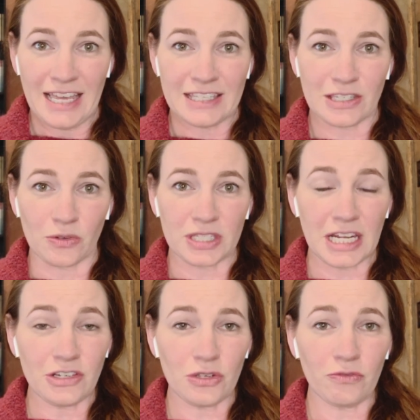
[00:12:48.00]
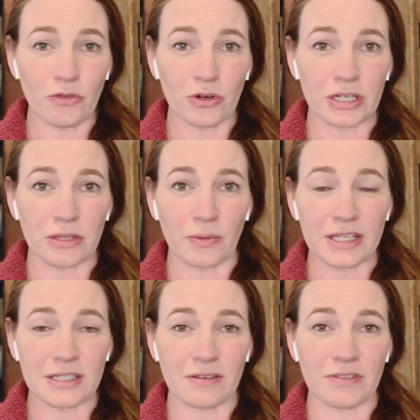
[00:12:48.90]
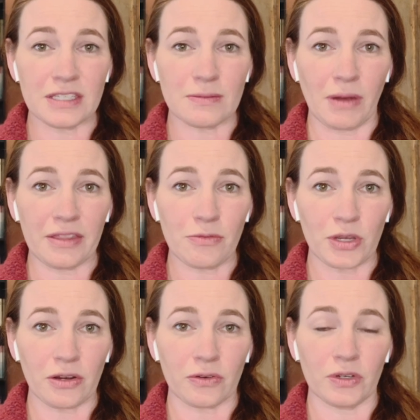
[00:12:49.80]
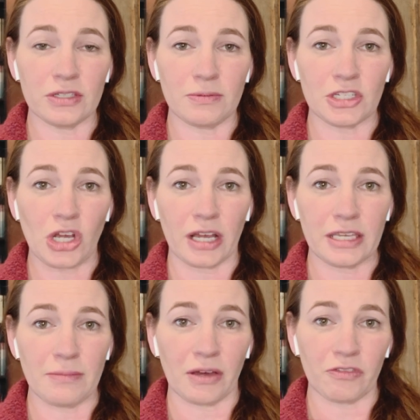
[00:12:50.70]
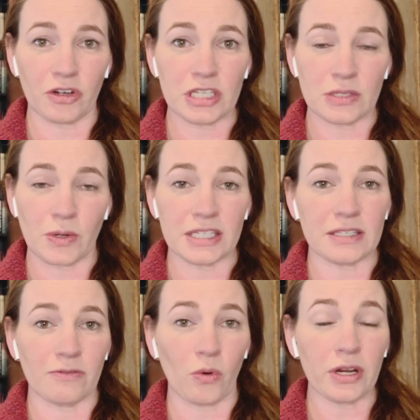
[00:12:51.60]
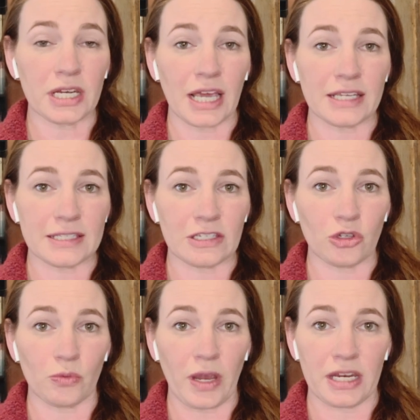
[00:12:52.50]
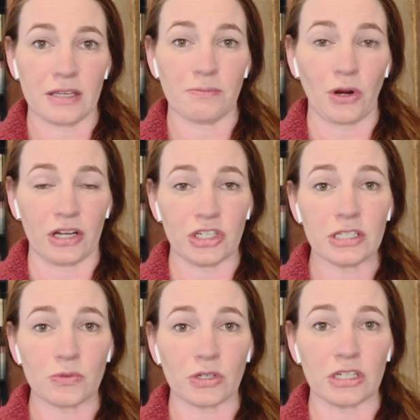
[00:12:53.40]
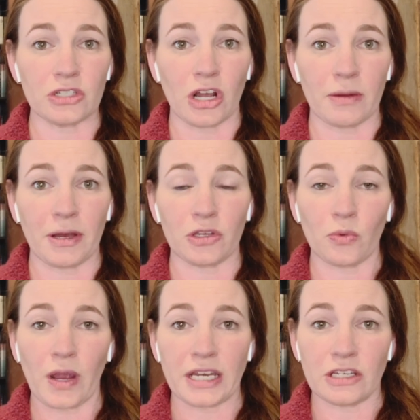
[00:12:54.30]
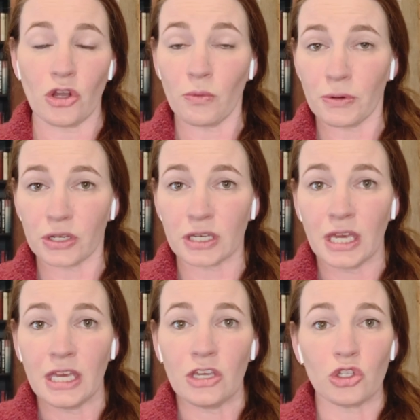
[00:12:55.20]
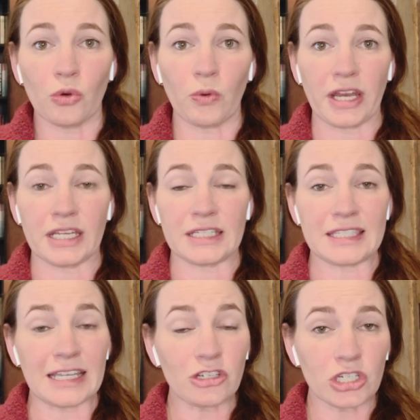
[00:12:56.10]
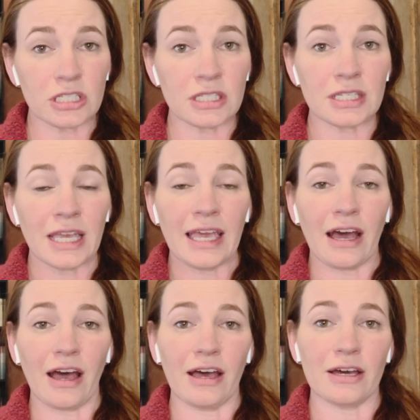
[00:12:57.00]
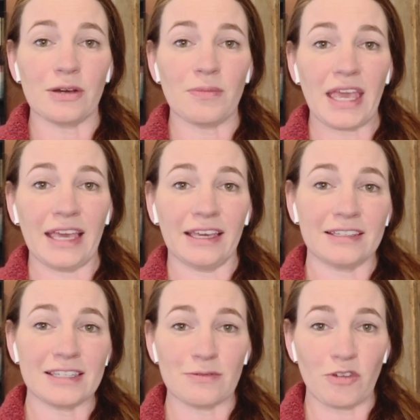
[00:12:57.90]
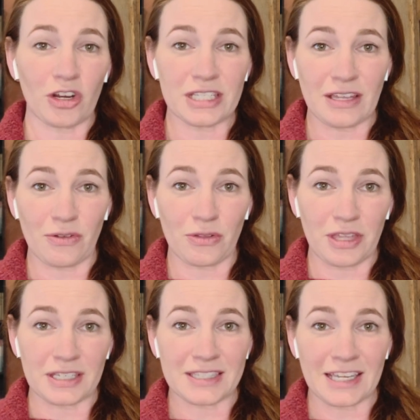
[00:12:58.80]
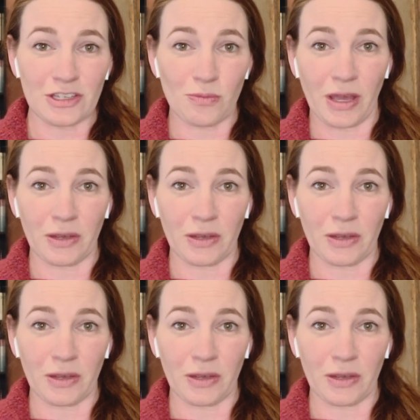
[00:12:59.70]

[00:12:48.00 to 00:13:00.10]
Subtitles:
So stay tuned for the rest of this month. We are going to be talking about various ways of organizing your writing projects. We're going to talk about your writing notebook, your writing sessions, and some various other things that you might